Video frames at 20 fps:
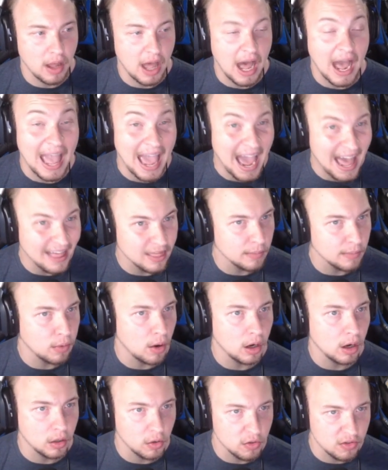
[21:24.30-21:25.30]
had the
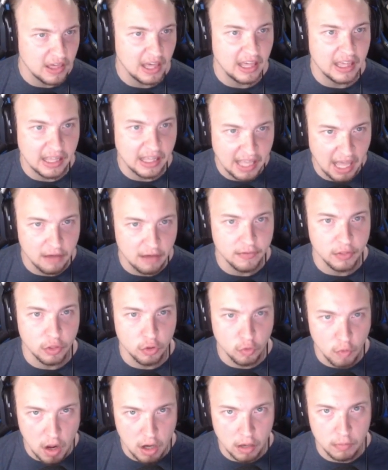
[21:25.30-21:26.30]
Broncos taking Calvin
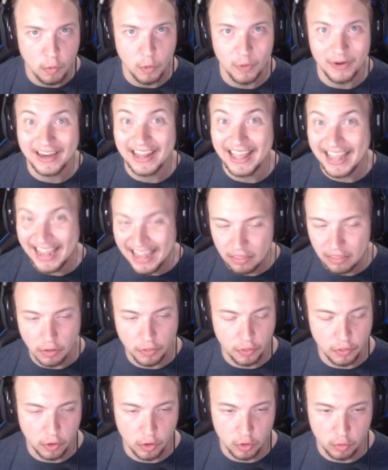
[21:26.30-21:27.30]
Throckmorton in the
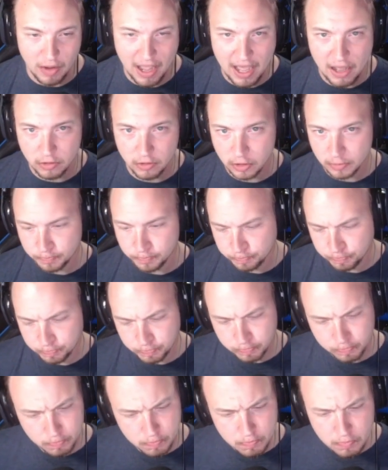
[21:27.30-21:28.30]
3rd round.
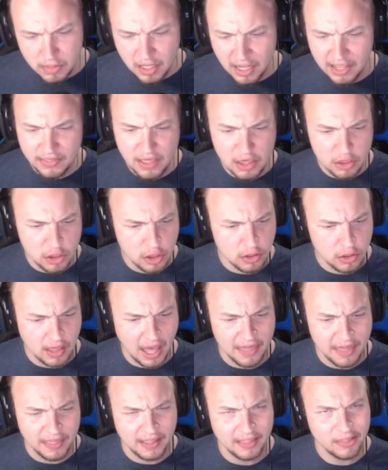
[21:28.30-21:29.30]
And
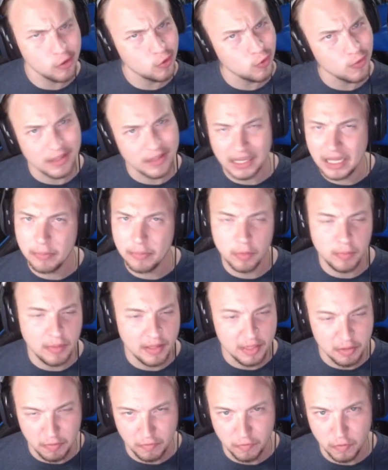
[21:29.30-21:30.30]
I think this was a couple
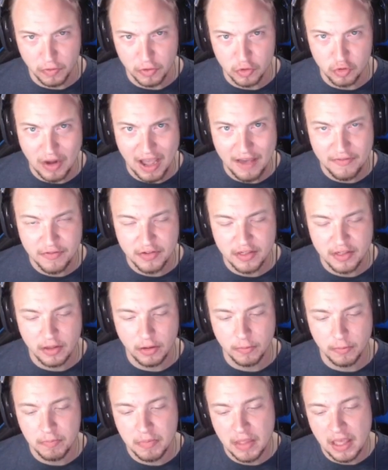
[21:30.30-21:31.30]
months before the draft
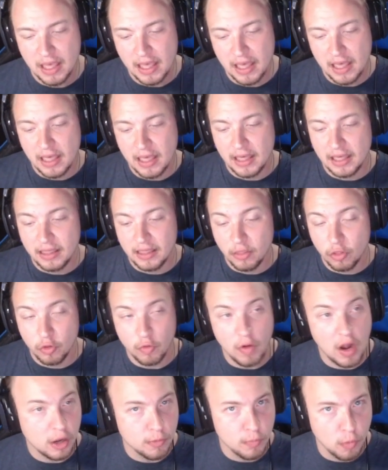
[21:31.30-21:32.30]
still.
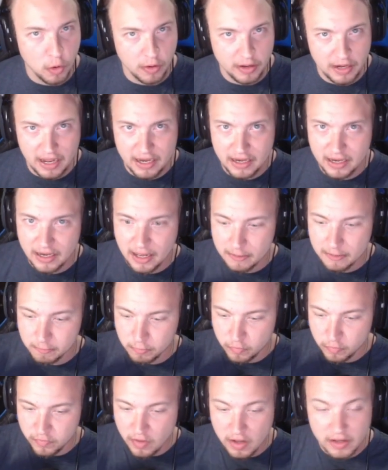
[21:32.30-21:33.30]
Throckmorton ended
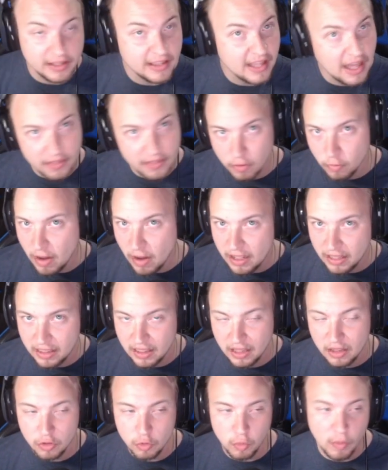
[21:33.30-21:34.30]
up falling down the
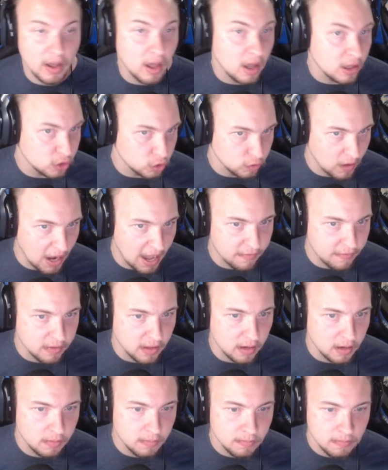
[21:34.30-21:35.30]
rankings, went undrafted.